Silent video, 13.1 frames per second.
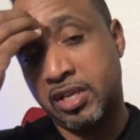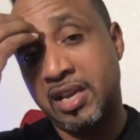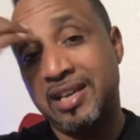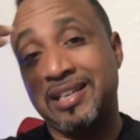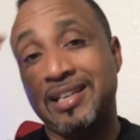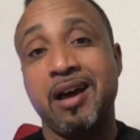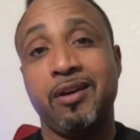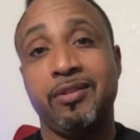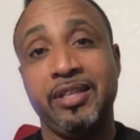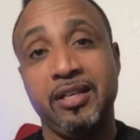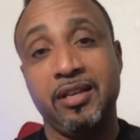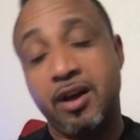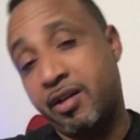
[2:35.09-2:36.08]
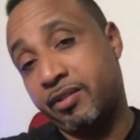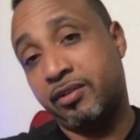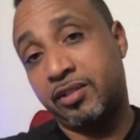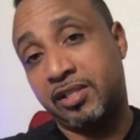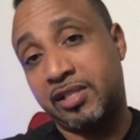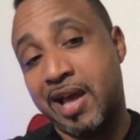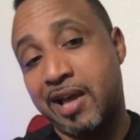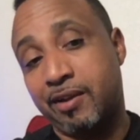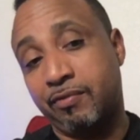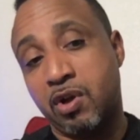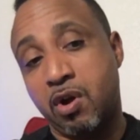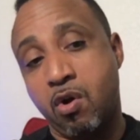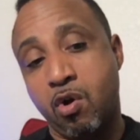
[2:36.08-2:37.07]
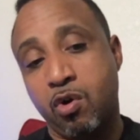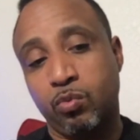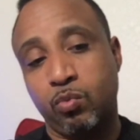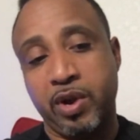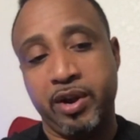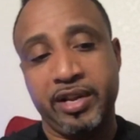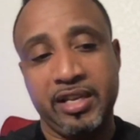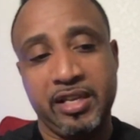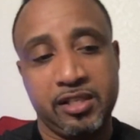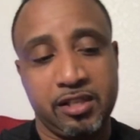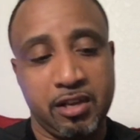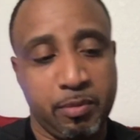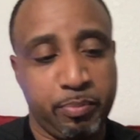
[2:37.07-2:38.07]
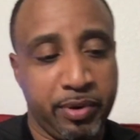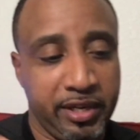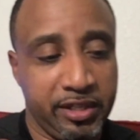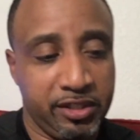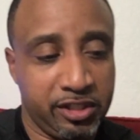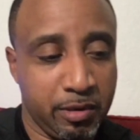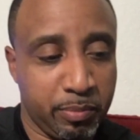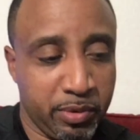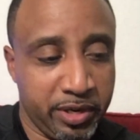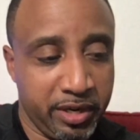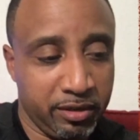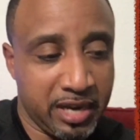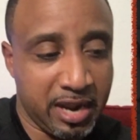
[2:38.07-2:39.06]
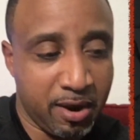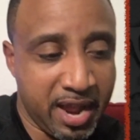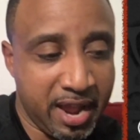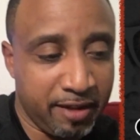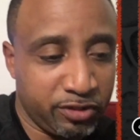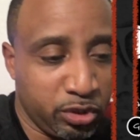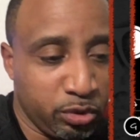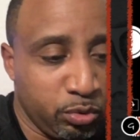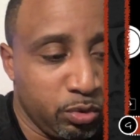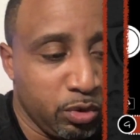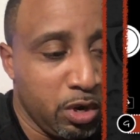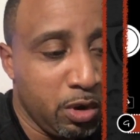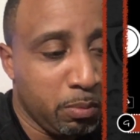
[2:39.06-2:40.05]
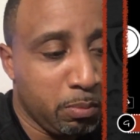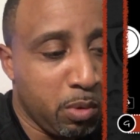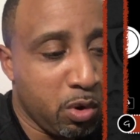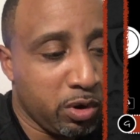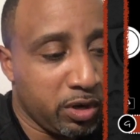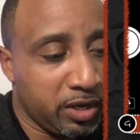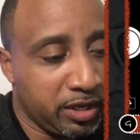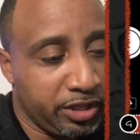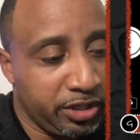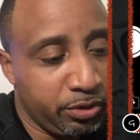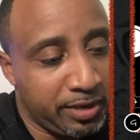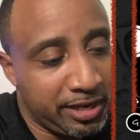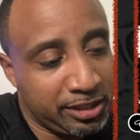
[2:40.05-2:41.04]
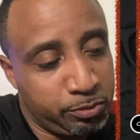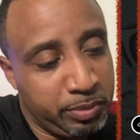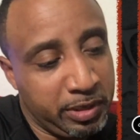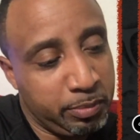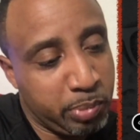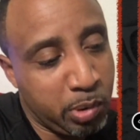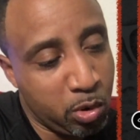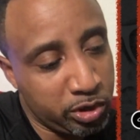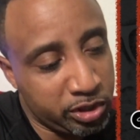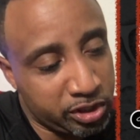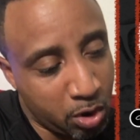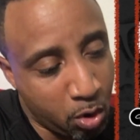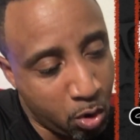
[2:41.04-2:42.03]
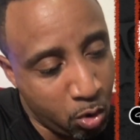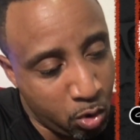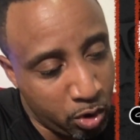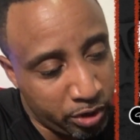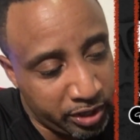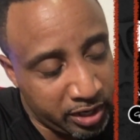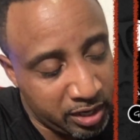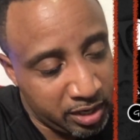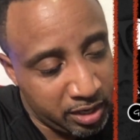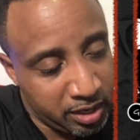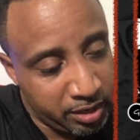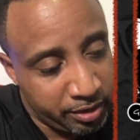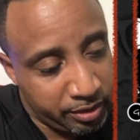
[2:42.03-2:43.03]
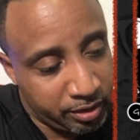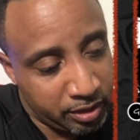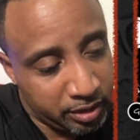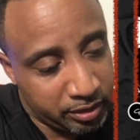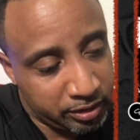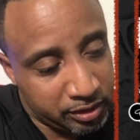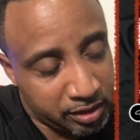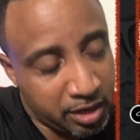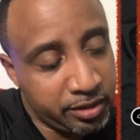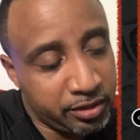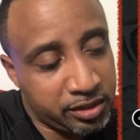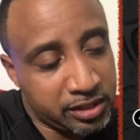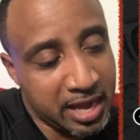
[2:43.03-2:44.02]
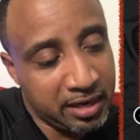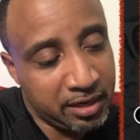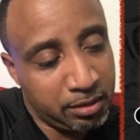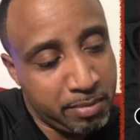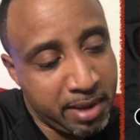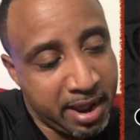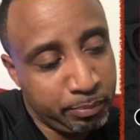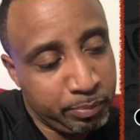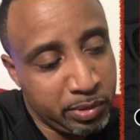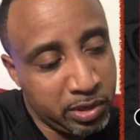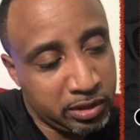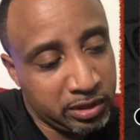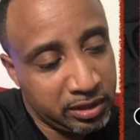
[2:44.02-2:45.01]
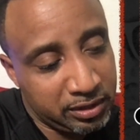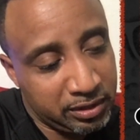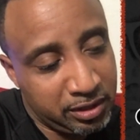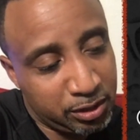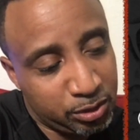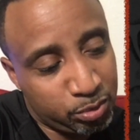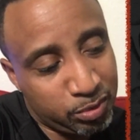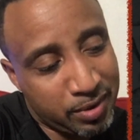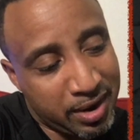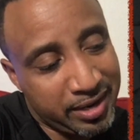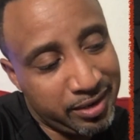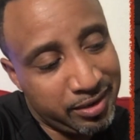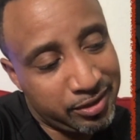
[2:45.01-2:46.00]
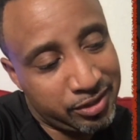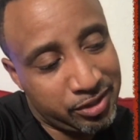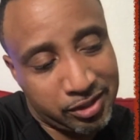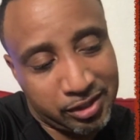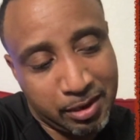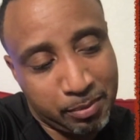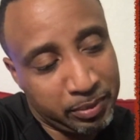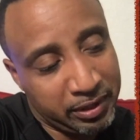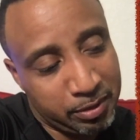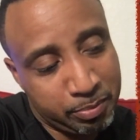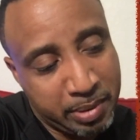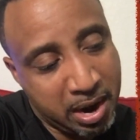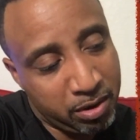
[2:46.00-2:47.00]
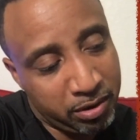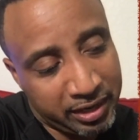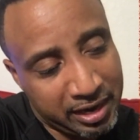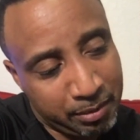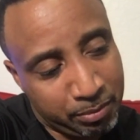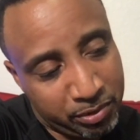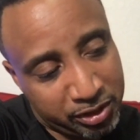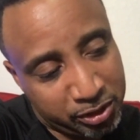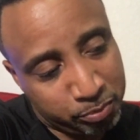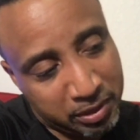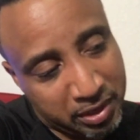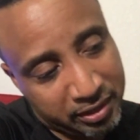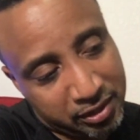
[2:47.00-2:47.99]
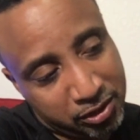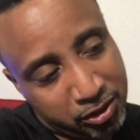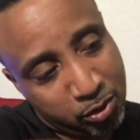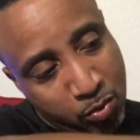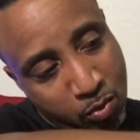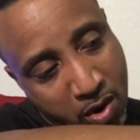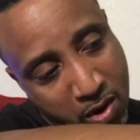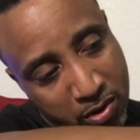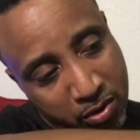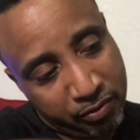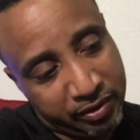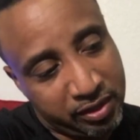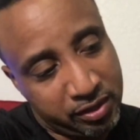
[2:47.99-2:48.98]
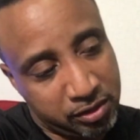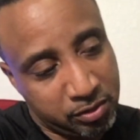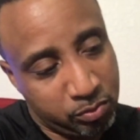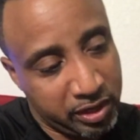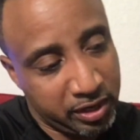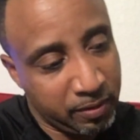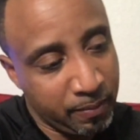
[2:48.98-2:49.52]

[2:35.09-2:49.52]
Now the other side of the hardware is pretty simple here. Now I have two more USB ports on the other side of the MacBook. This one right here is just simply the power cable. It's plugged into the wall over there somewhere.